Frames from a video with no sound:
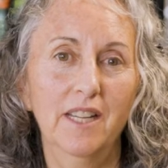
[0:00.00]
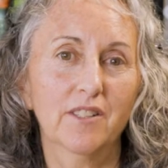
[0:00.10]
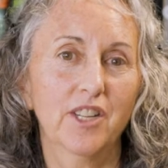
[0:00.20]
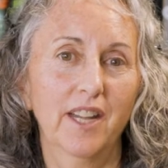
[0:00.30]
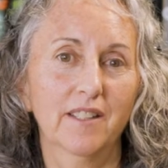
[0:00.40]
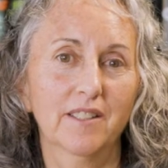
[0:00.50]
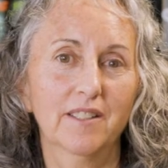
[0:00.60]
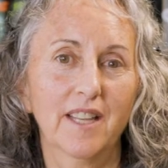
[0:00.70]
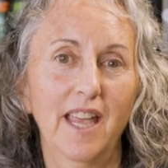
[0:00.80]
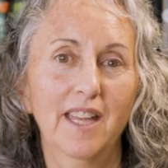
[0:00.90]

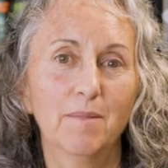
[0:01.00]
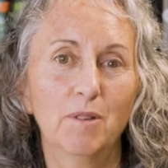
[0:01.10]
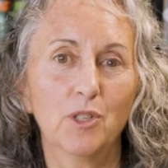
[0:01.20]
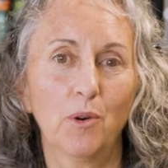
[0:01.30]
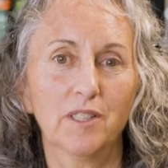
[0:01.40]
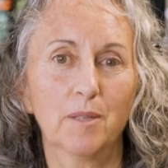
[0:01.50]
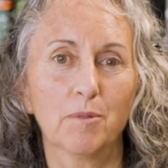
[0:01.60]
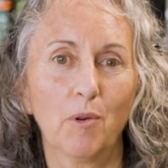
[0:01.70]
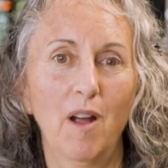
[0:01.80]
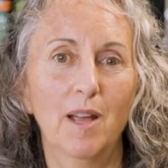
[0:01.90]
channels, and be sure to
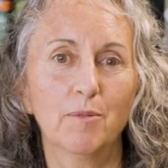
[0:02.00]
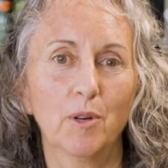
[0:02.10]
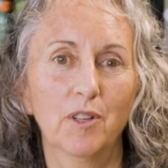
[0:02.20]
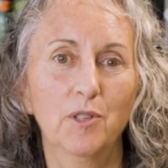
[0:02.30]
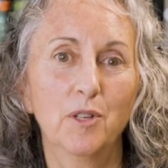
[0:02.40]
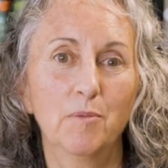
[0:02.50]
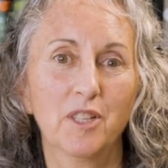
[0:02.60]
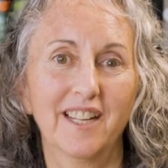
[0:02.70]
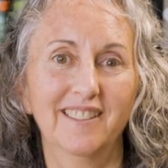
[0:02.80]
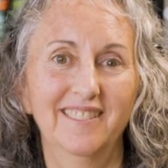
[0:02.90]
subscribe to our YouTube channel.